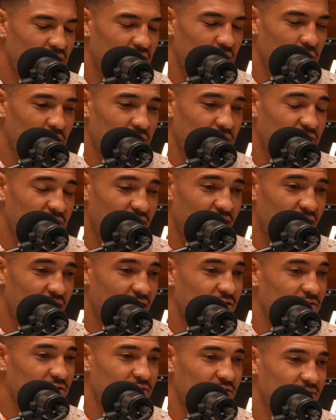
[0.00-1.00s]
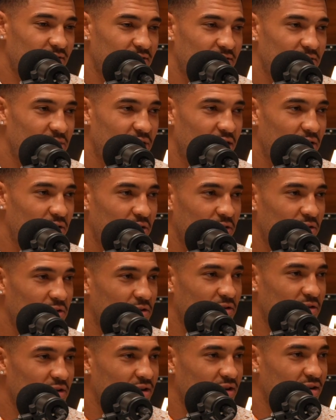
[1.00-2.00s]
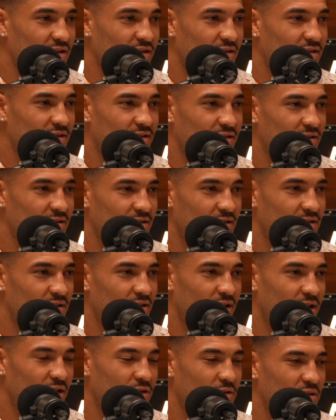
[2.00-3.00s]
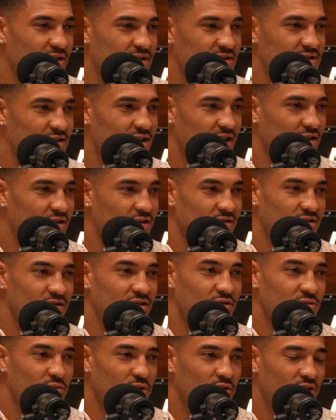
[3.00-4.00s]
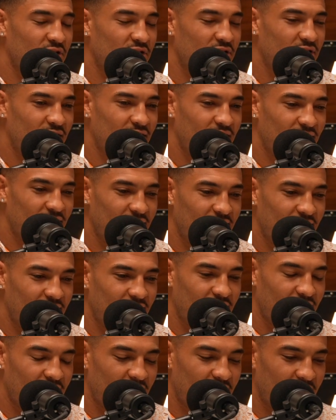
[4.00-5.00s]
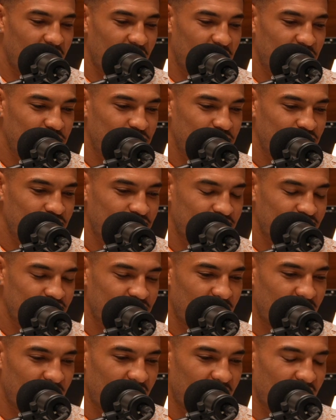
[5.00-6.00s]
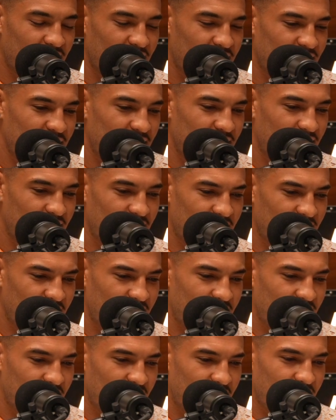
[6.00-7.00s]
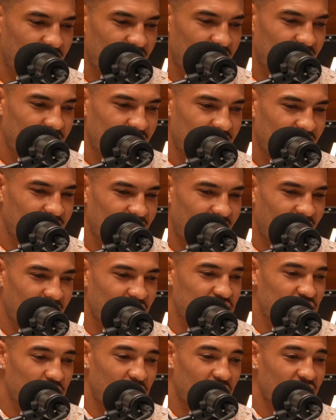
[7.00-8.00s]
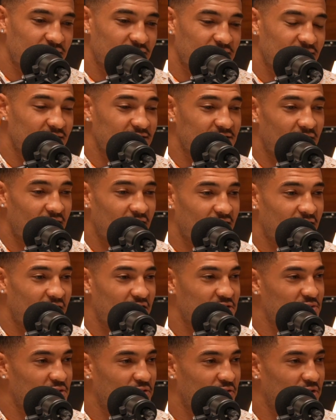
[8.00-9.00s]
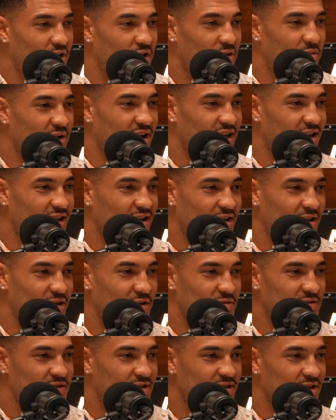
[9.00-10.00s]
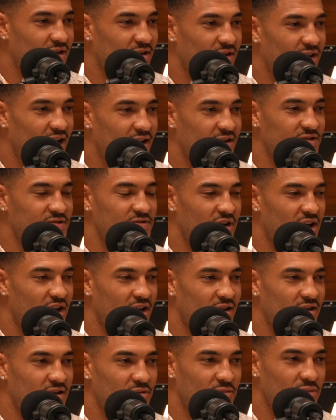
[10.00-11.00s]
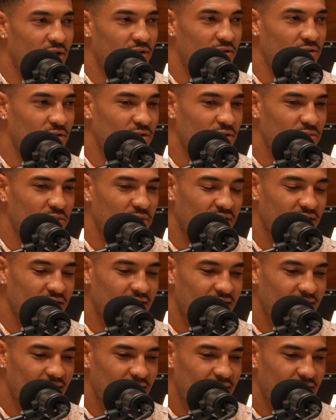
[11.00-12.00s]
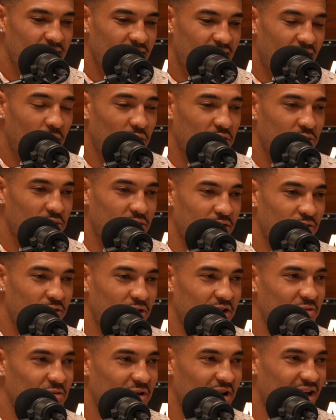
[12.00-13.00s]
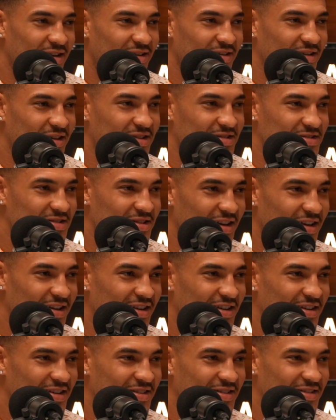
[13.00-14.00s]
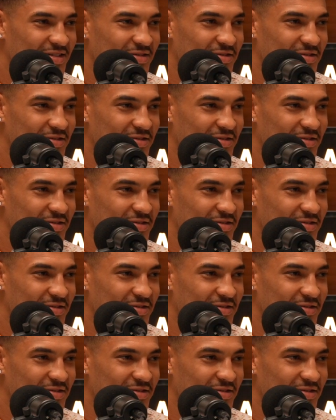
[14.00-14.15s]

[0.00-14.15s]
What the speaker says: I wore 5 my whole career, all the way until I couldn't anymore. And I used to watch his highlights before all my games. Had his fat head in my room, but I wanted to play running back because of that.